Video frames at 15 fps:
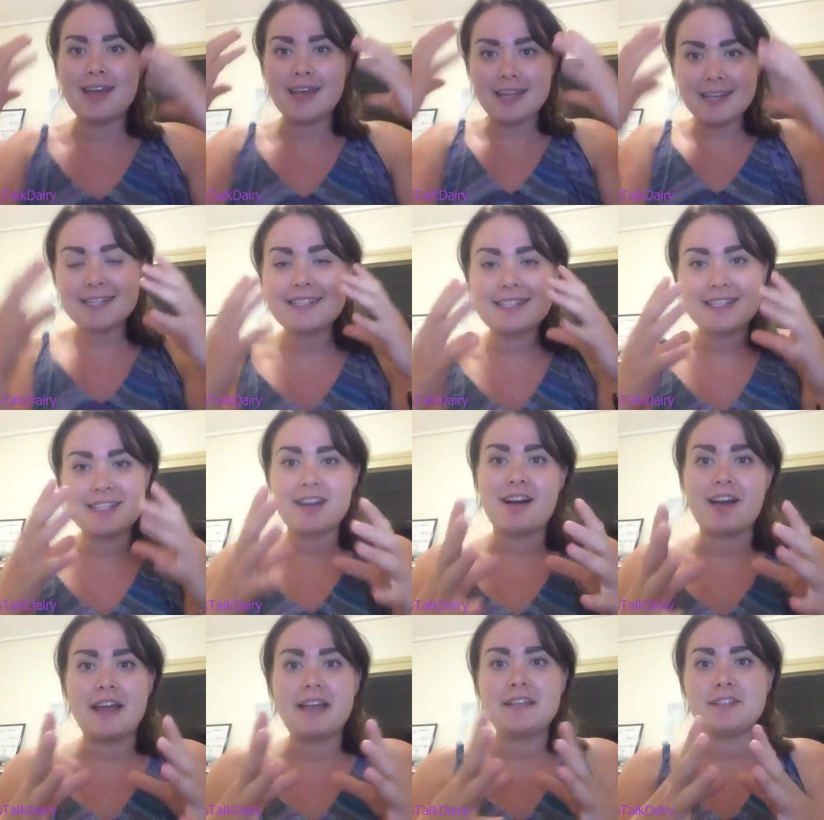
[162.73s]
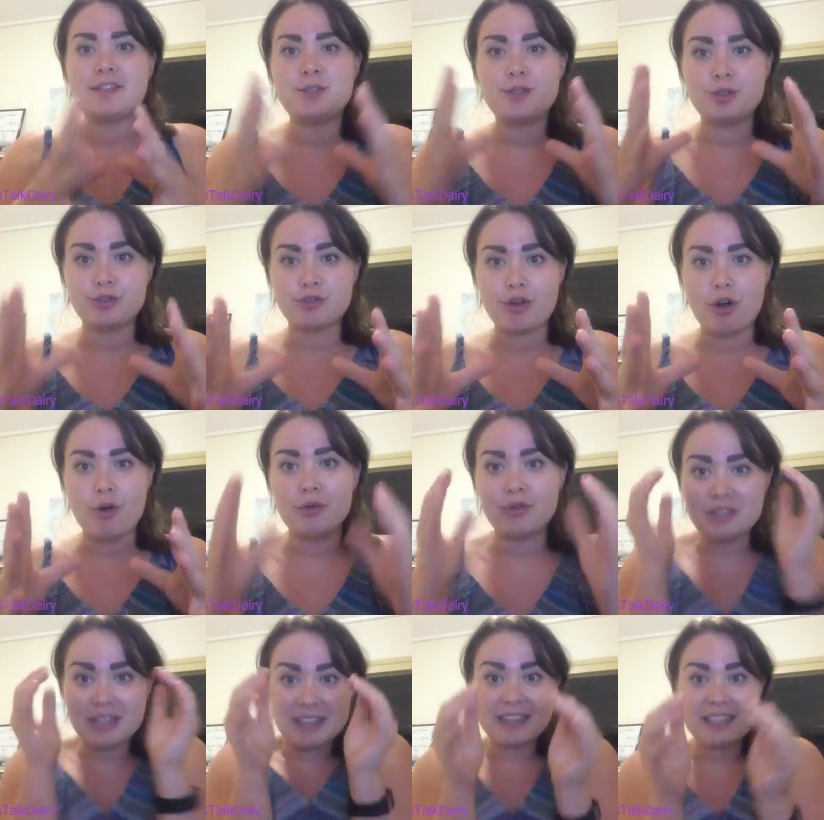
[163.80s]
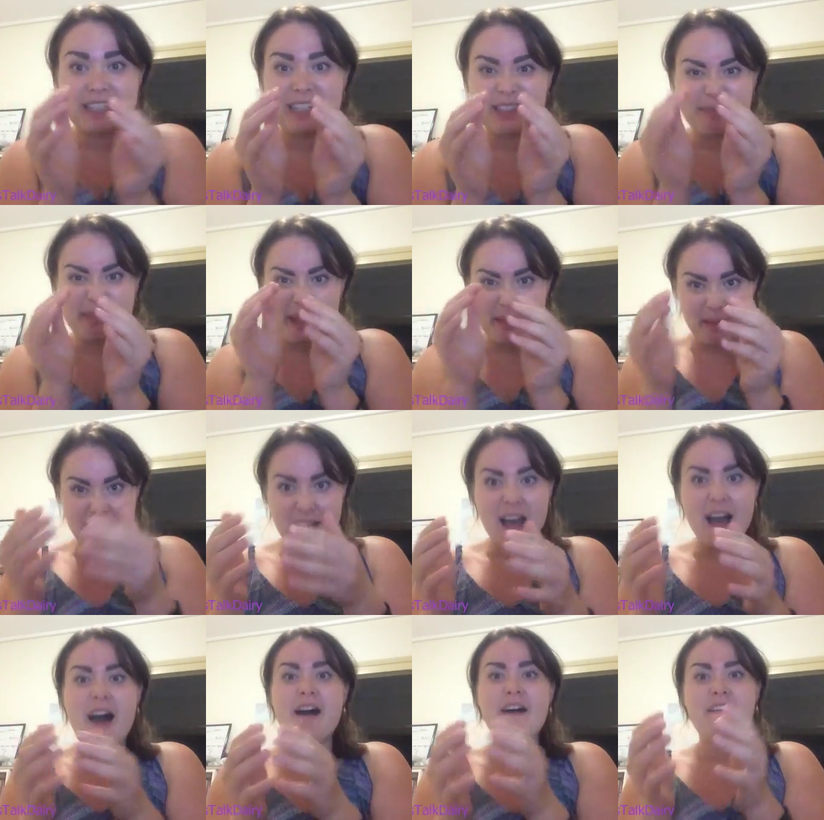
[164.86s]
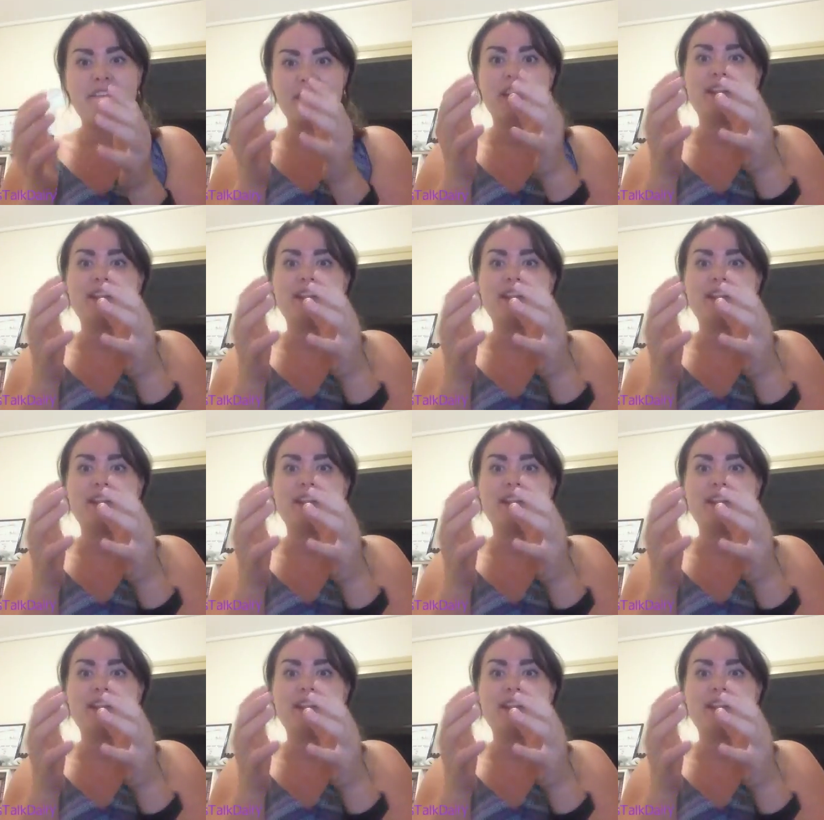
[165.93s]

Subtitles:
it is designed to grow the little baby calf